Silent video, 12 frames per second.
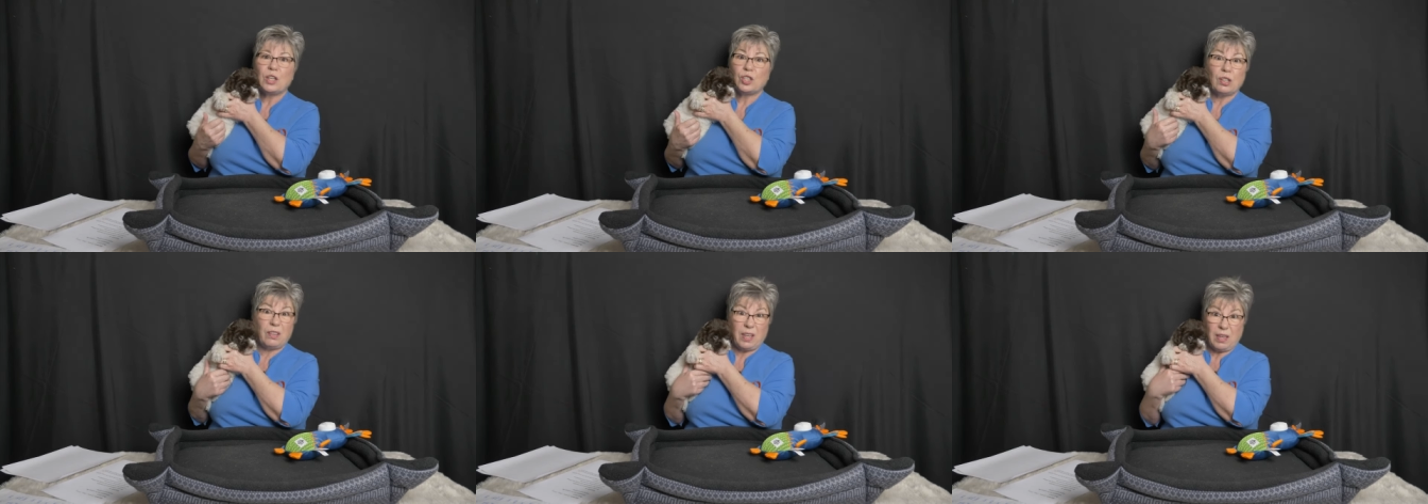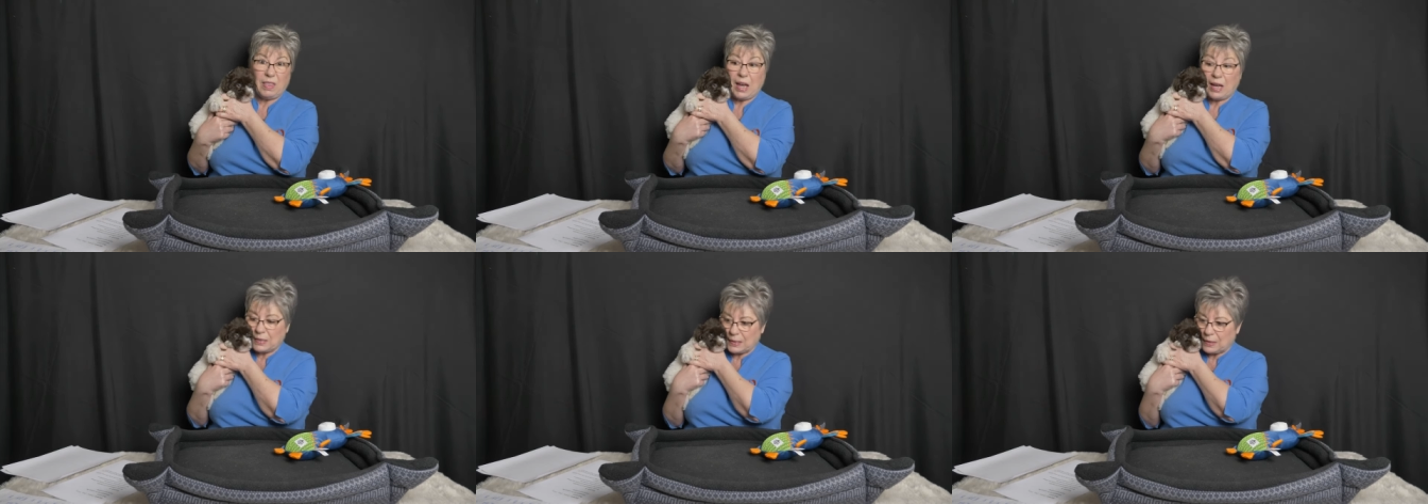she'll think
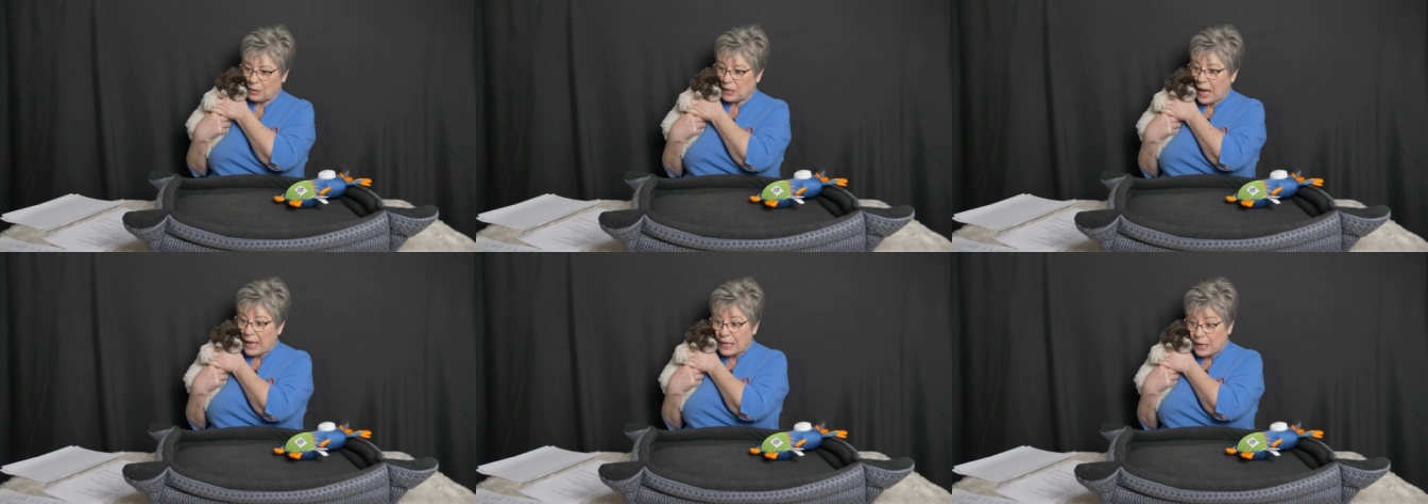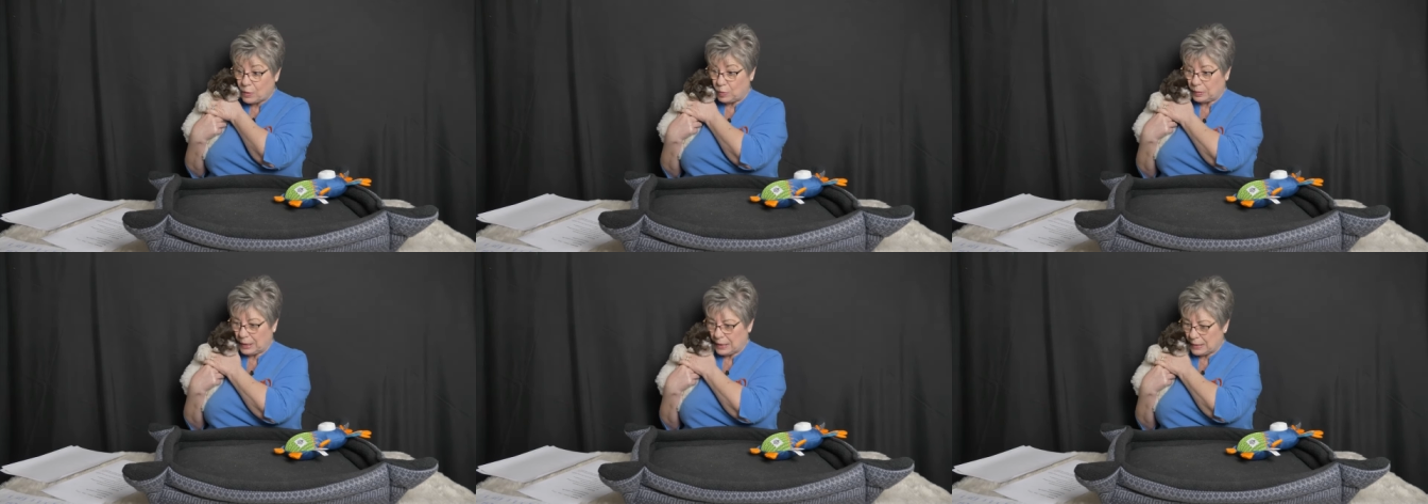that's
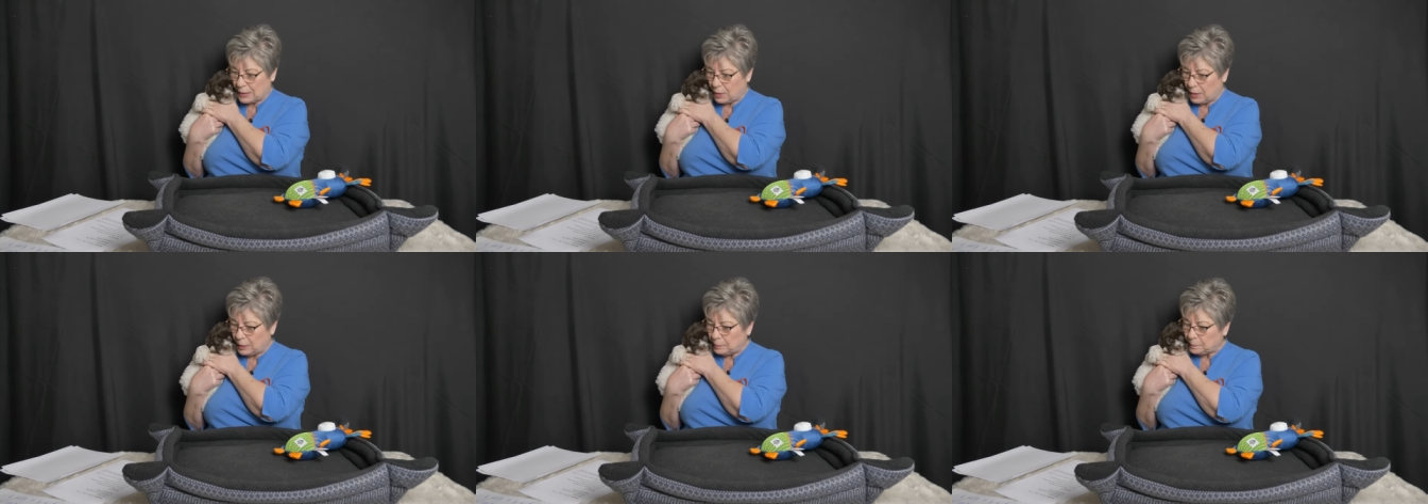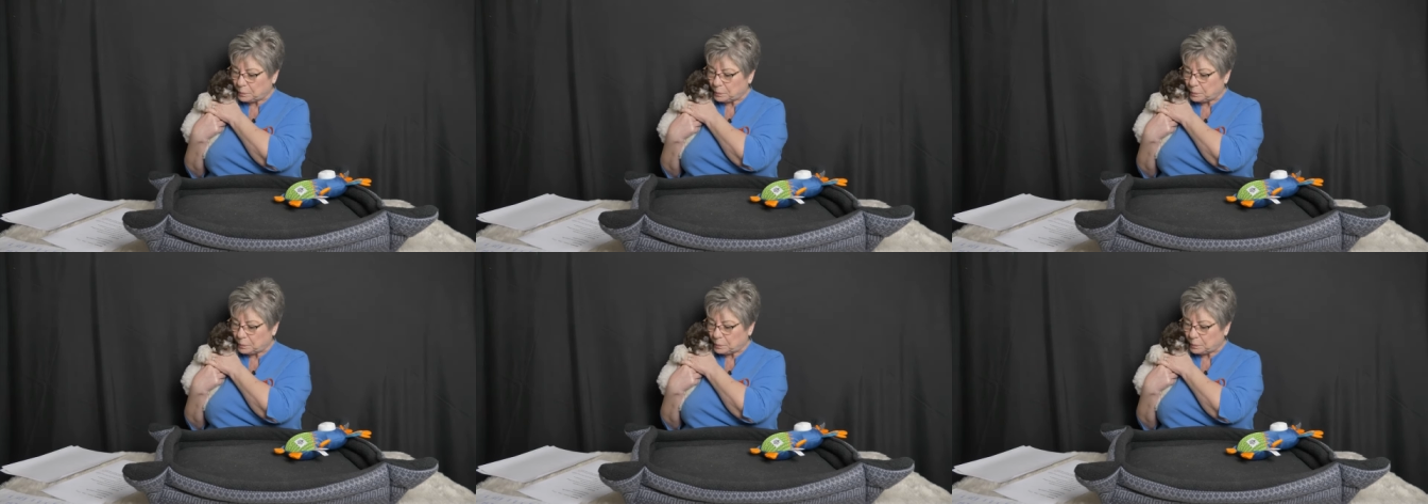equally as good.